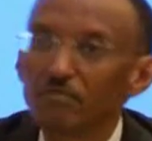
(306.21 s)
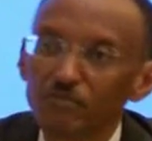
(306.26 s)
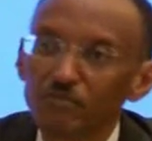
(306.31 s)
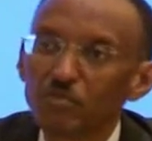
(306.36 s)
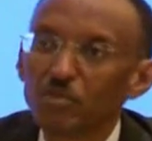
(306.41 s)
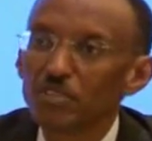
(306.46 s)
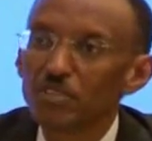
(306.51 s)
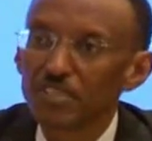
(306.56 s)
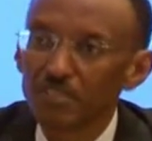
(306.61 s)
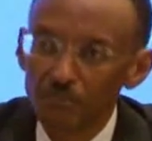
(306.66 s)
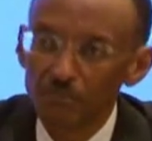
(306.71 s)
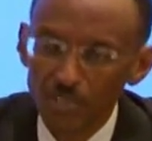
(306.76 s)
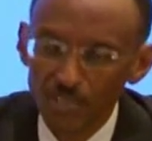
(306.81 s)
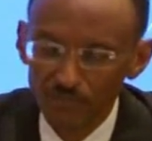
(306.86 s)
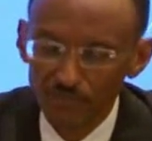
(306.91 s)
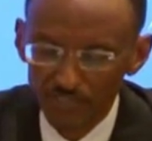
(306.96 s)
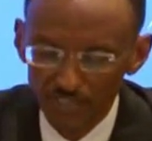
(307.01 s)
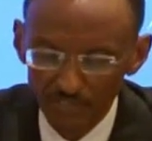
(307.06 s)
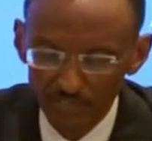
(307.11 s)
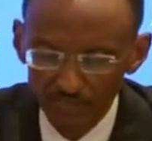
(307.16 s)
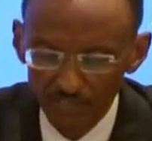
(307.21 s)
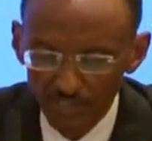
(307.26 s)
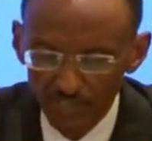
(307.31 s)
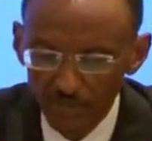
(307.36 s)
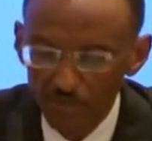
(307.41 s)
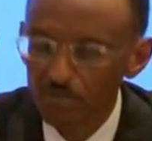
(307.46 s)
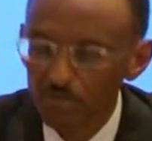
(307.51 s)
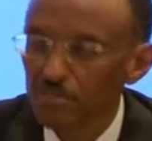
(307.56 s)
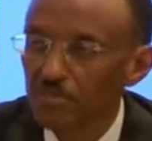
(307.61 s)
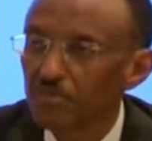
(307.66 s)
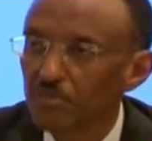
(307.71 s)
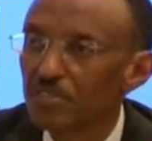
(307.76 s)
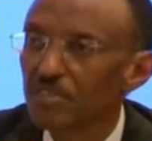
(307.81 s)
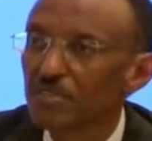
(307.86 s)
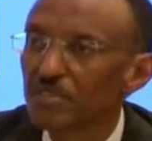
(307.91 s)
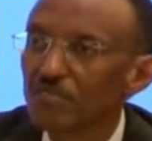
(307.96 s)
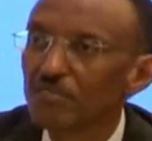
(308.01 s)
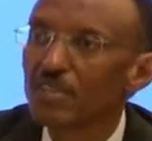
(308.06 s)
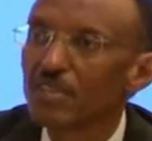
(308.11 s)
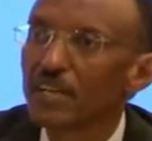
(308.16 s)
course, we have suffered the consequence
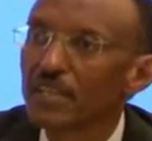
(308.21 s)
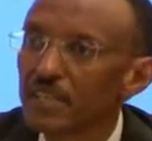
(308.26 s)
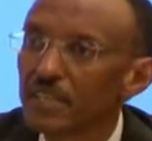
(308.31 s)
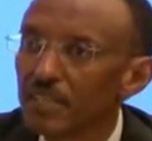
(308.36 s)
of that,